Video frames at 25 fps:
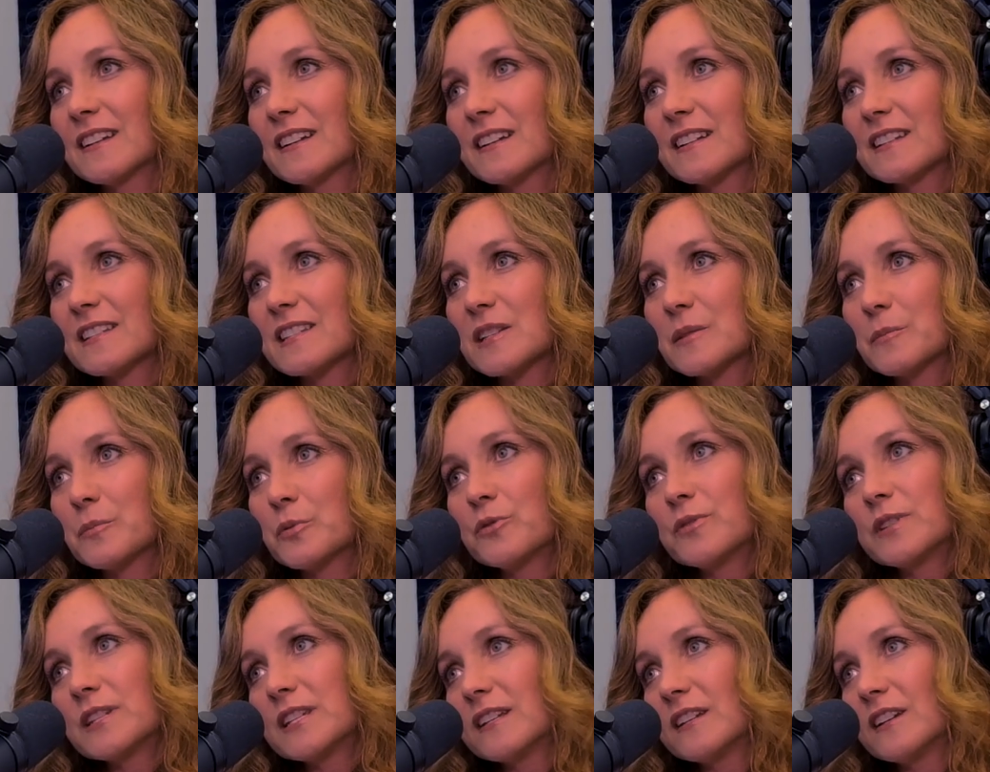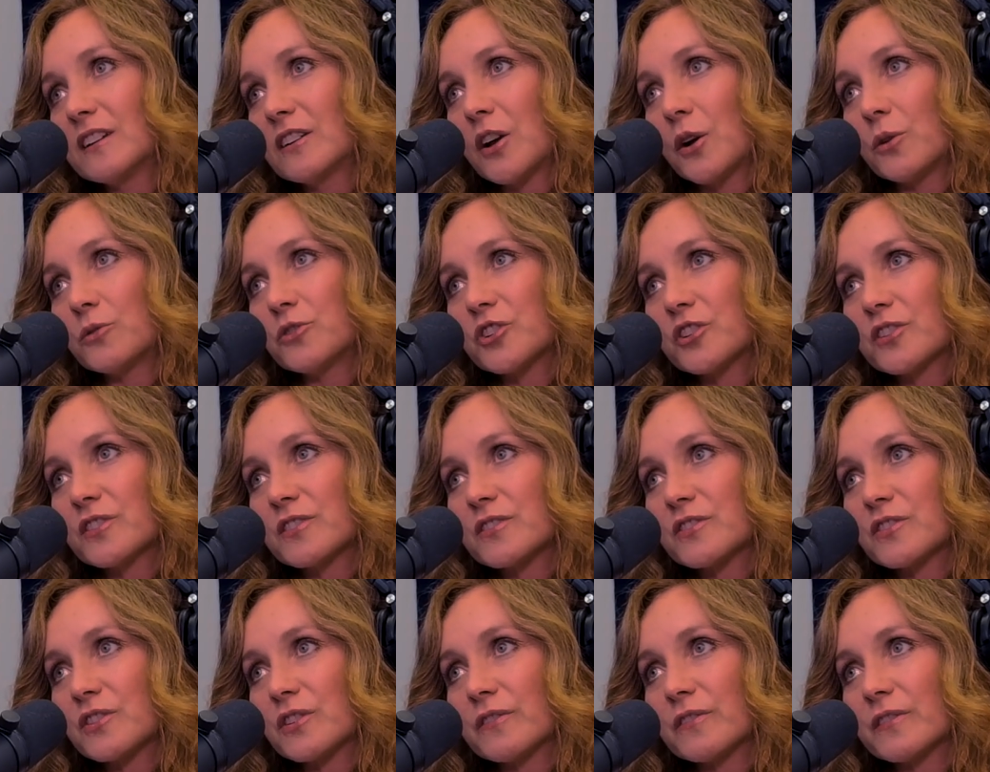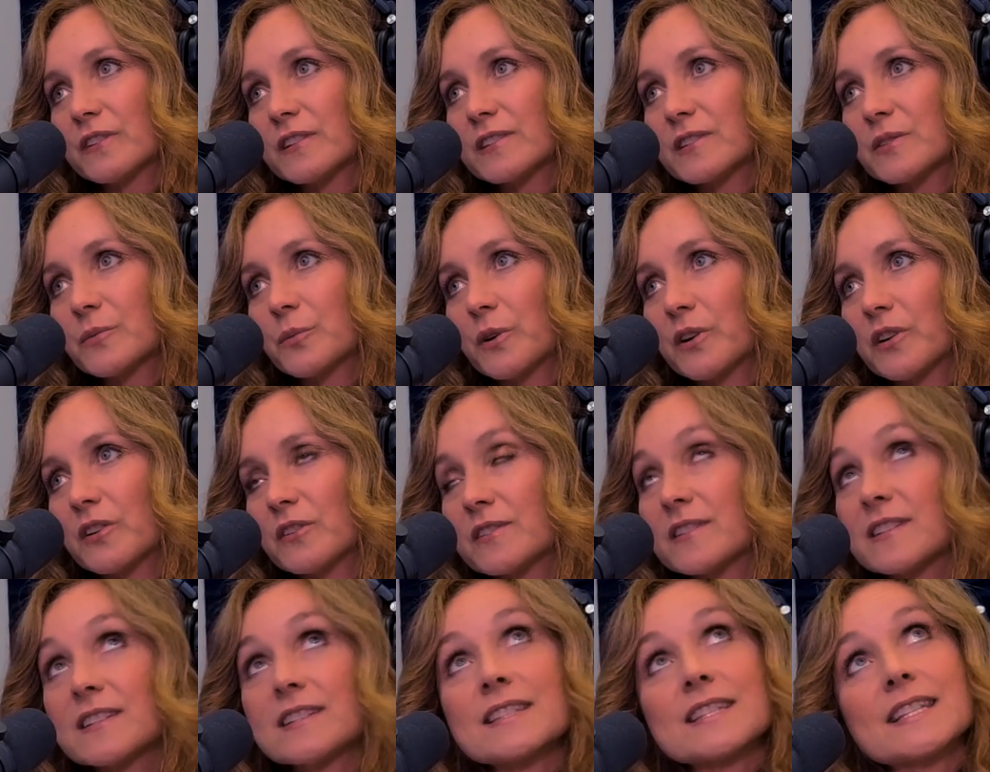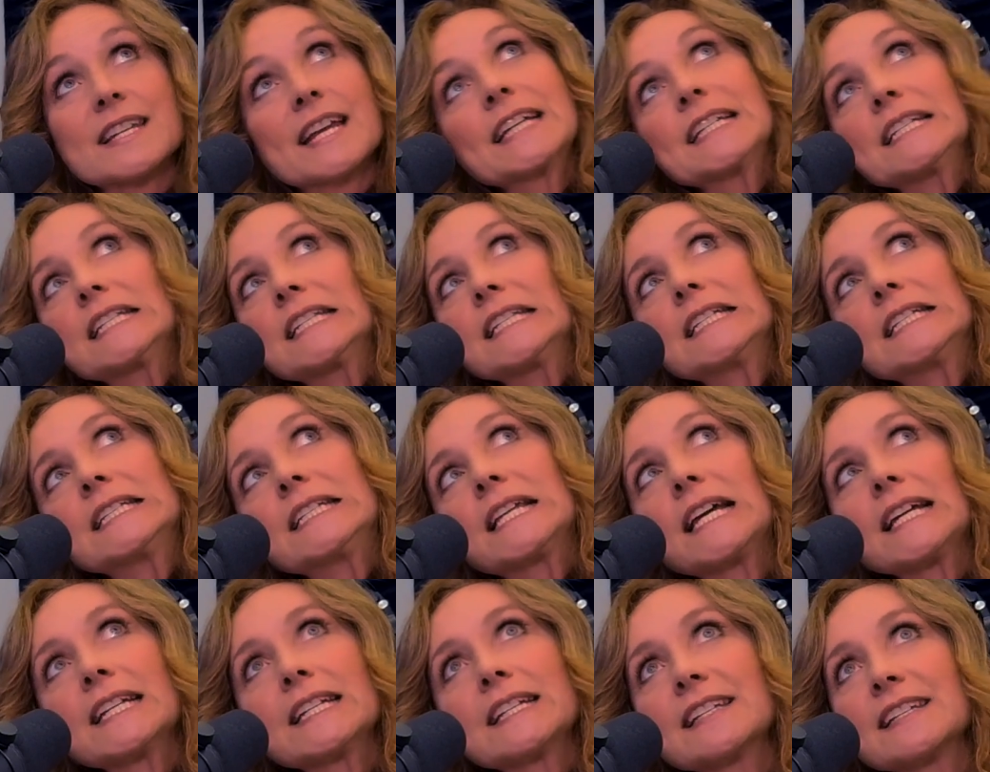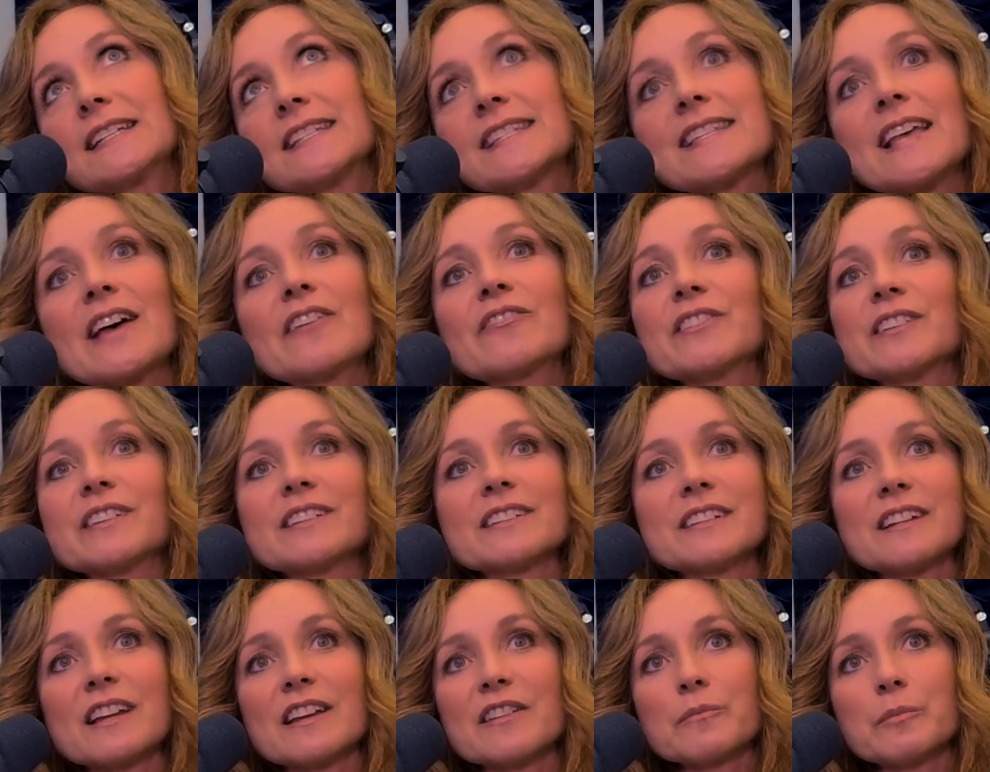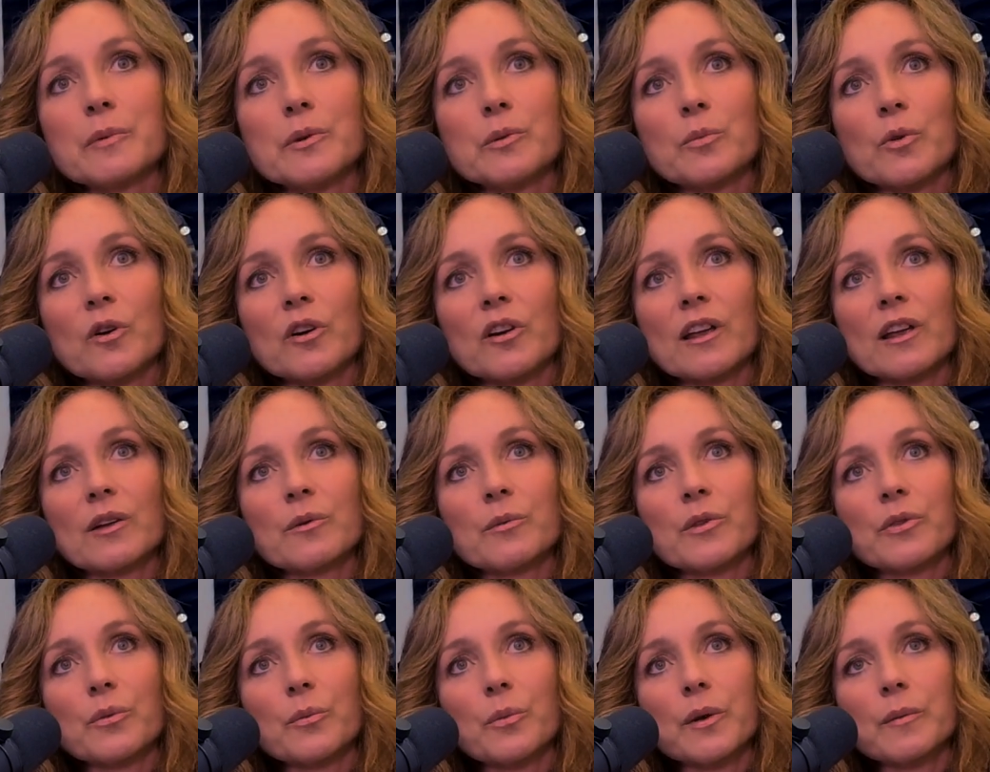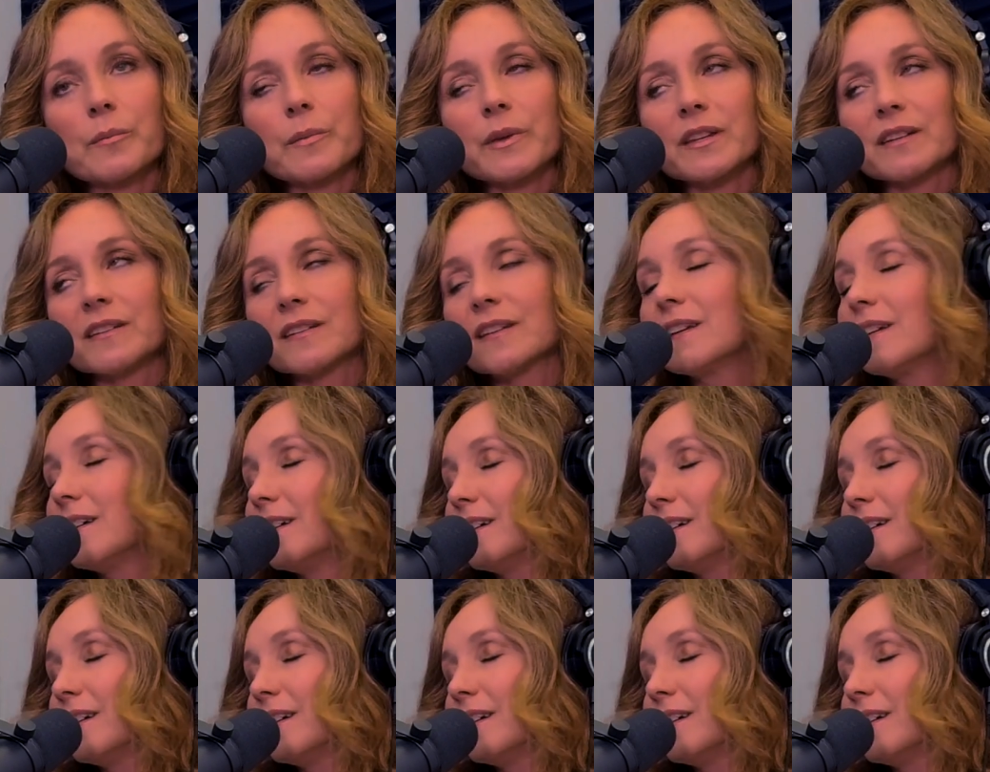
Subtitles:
it's a boutique coaching service where since 1997, I've been working with women